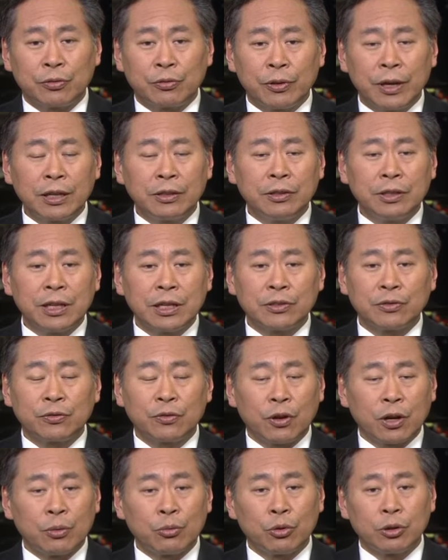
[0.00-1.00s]
Frankly, that's
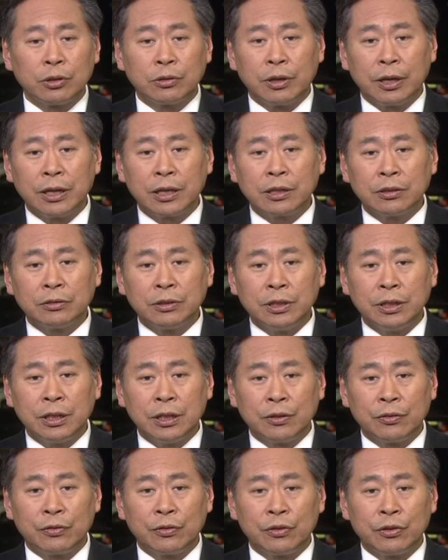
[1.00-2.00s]
far more likely
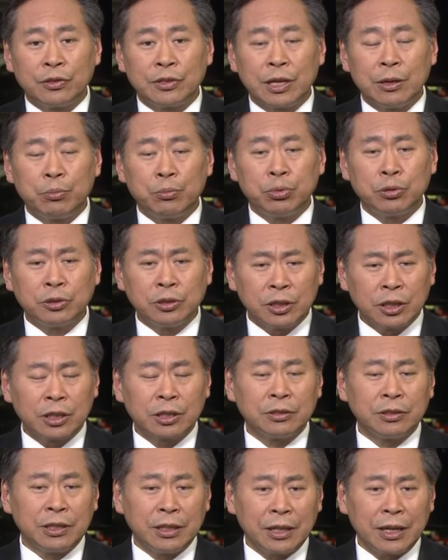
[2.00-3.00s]
if there's a
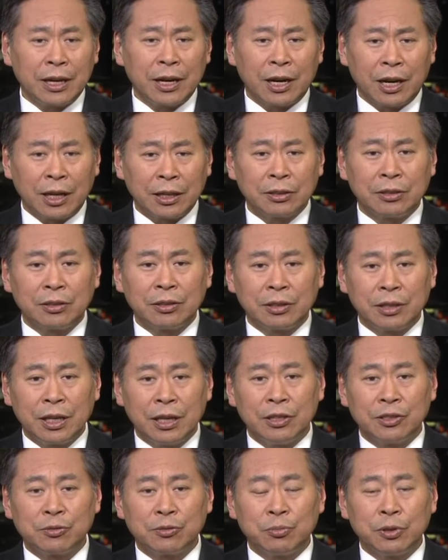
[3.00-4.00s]
politically hot
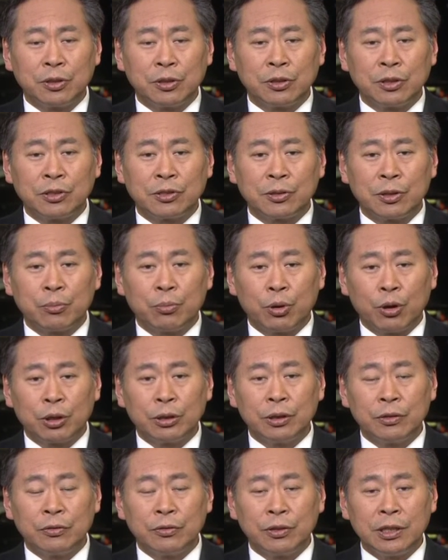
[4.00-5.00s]
case because
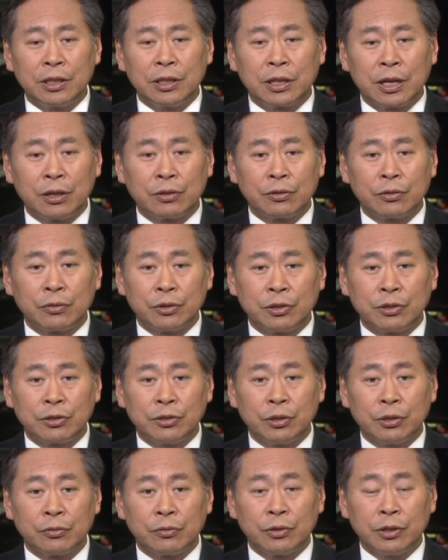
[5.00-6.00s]
part of the
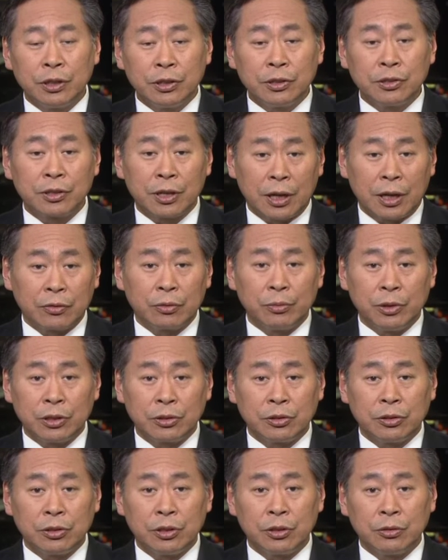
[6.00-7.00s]
controversy over his
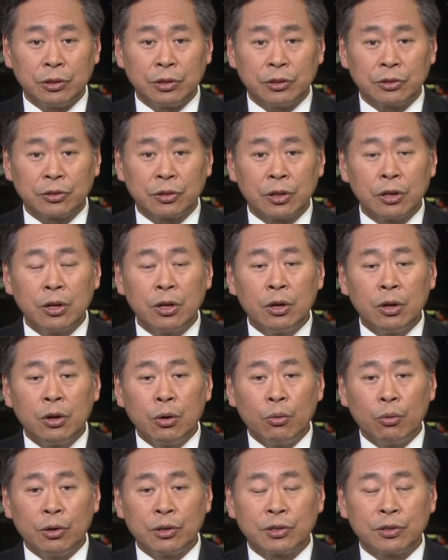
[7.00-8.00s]
confirmation hearings
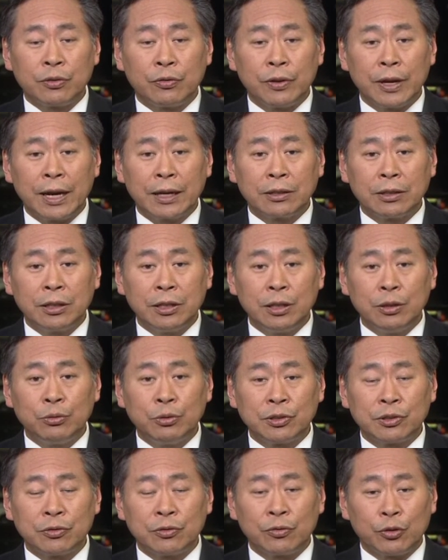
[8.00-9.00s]
was the fact that he
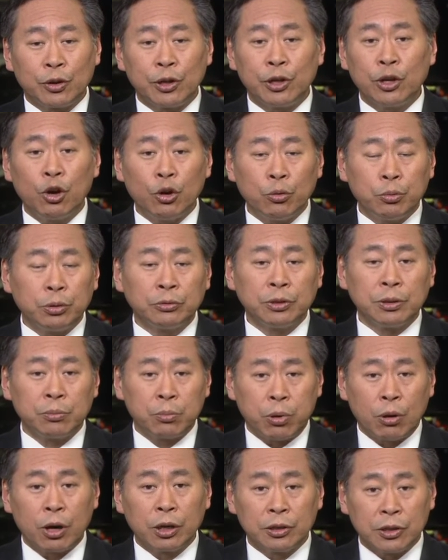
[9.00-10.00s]
was very openly
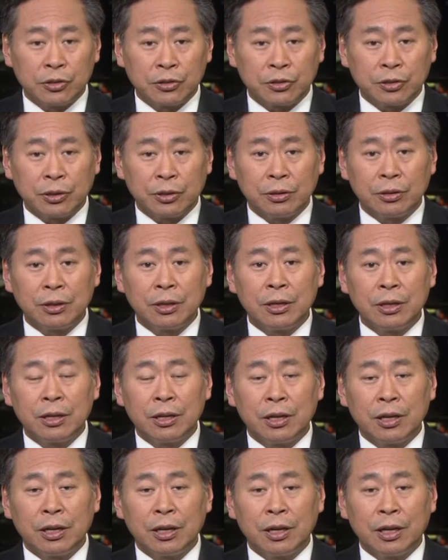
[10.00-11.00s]
partisan,
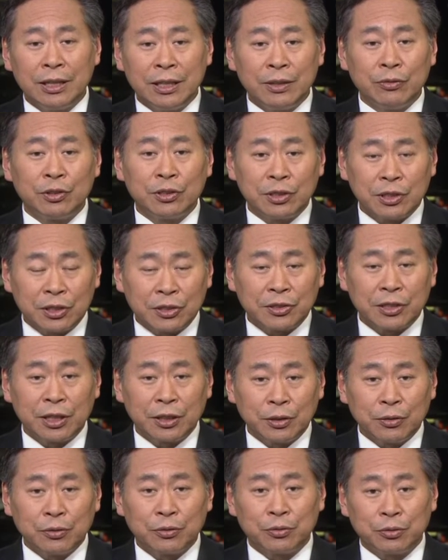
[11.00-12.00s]
uh, even to the
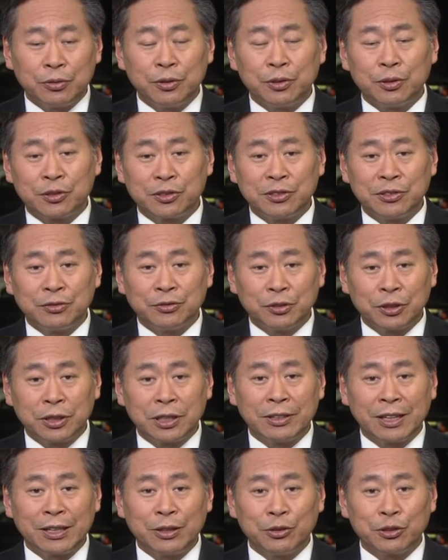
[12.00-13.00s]
extent of you know
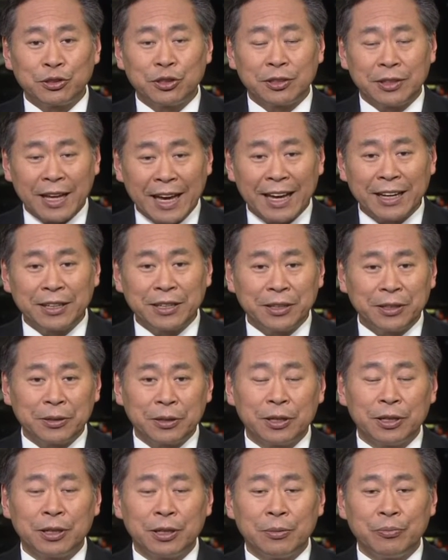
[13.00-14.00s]
looking like he was
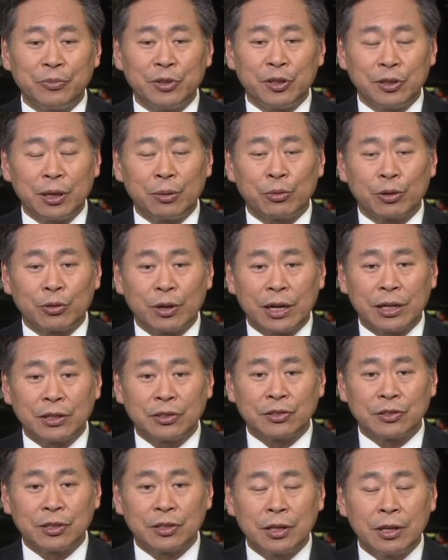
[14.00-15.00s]
attacking um, the
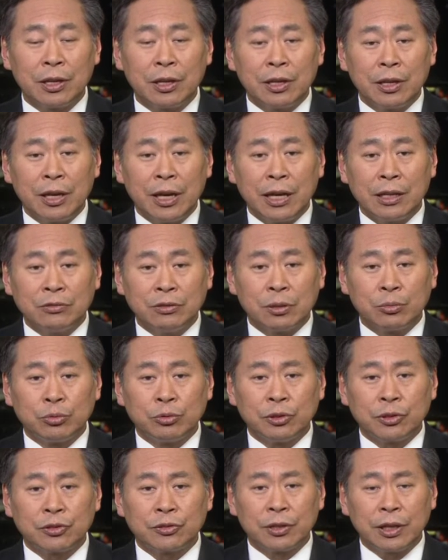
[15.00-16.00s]
Democrats and
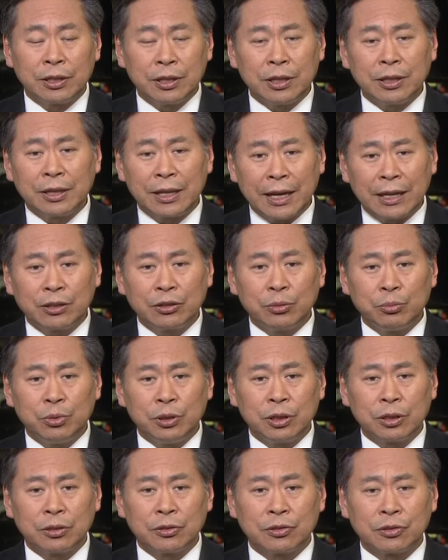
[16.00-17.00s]
liberals. So I think that could
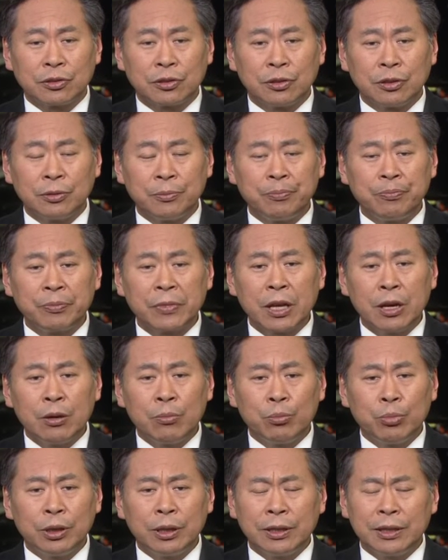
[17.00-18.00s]
be a concern,
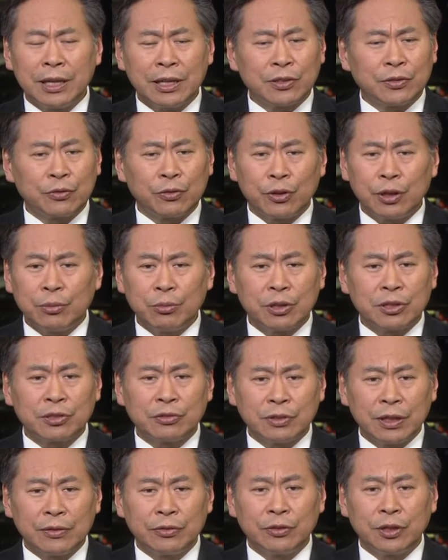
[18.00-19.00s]
but that's very
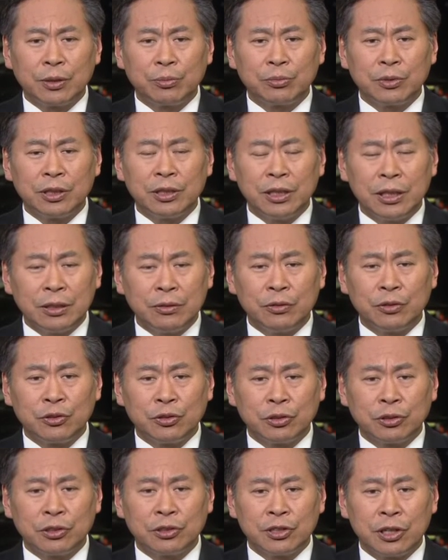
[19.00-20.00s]
much left up to the
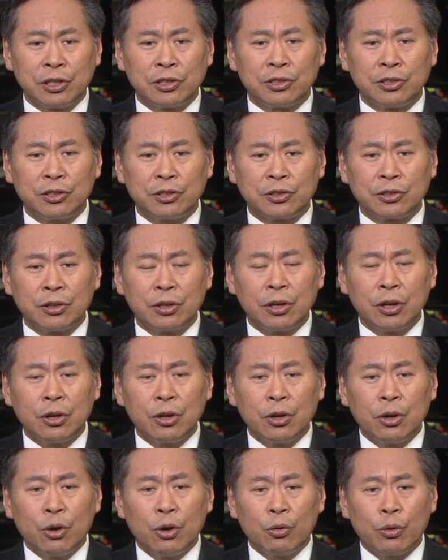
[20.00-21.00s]
individual judges
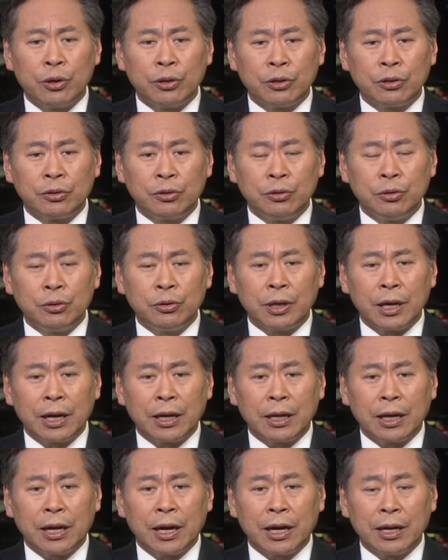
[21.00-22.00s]
whether to do
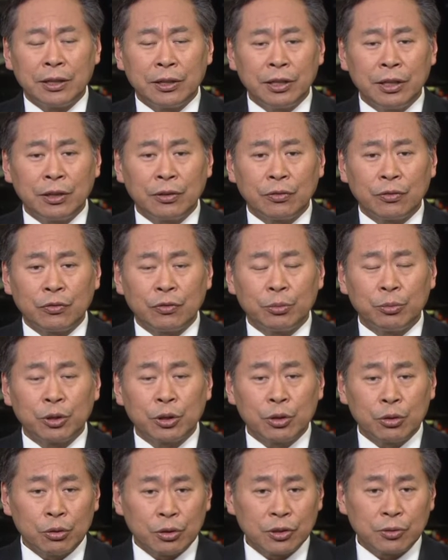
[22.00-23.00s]
that. I think from
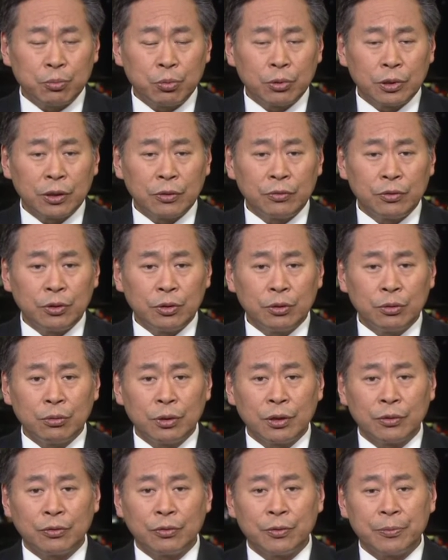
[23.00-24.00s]
the court's point of
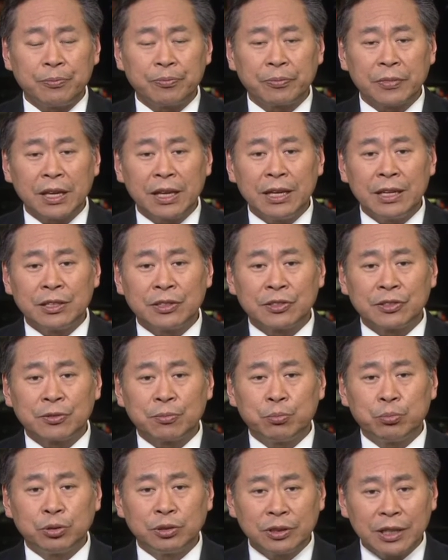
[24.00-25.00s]
view of
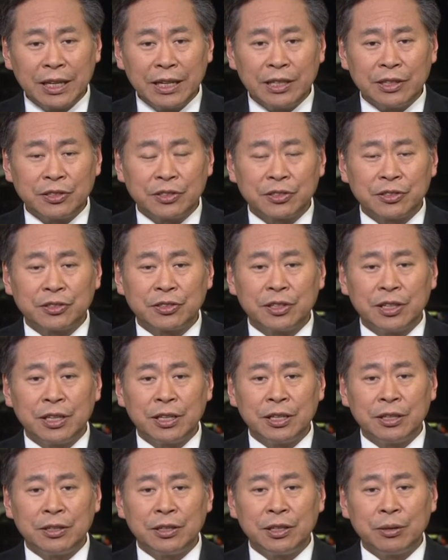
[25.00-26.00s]
its place
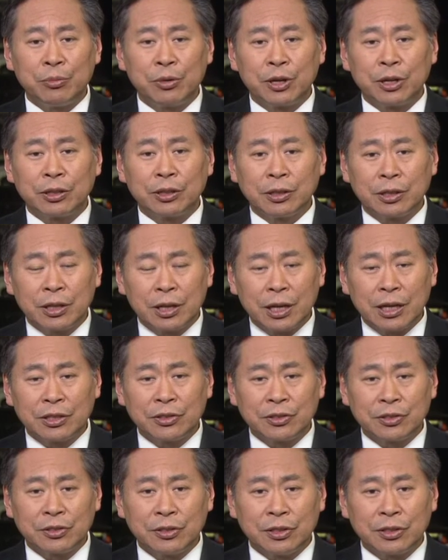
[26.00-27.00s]
in the American
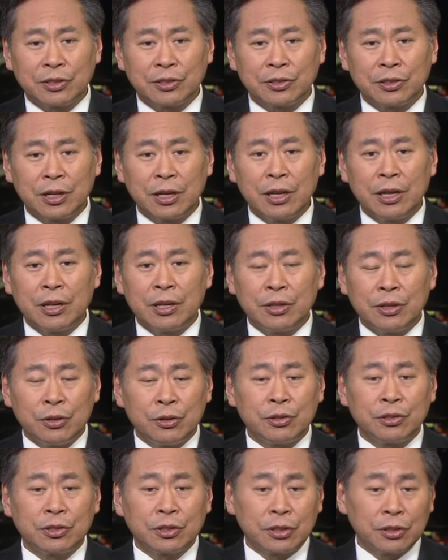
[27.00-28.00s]
consciousness,
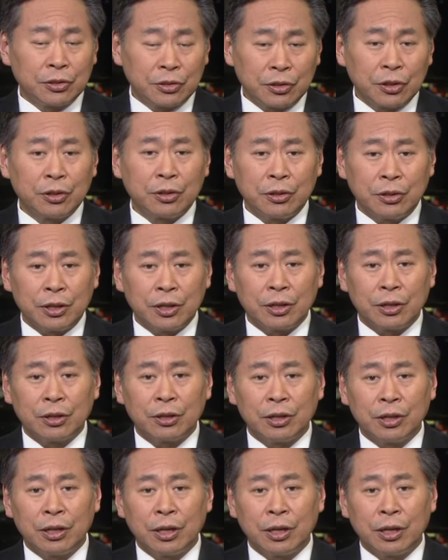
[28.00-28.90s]
there's a concern there.